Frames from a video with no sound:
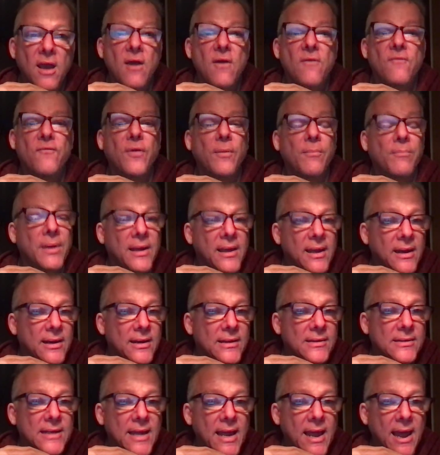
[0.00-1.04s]
from
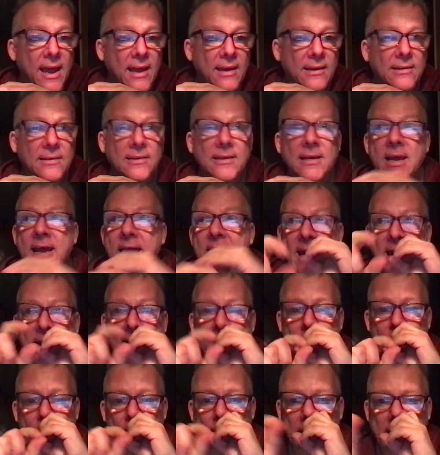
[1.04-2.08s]
beginning to end
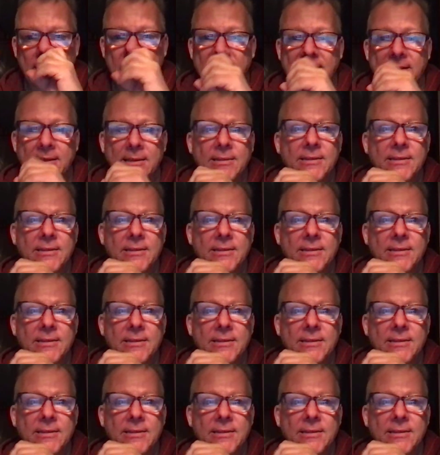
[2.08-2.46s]
in piecing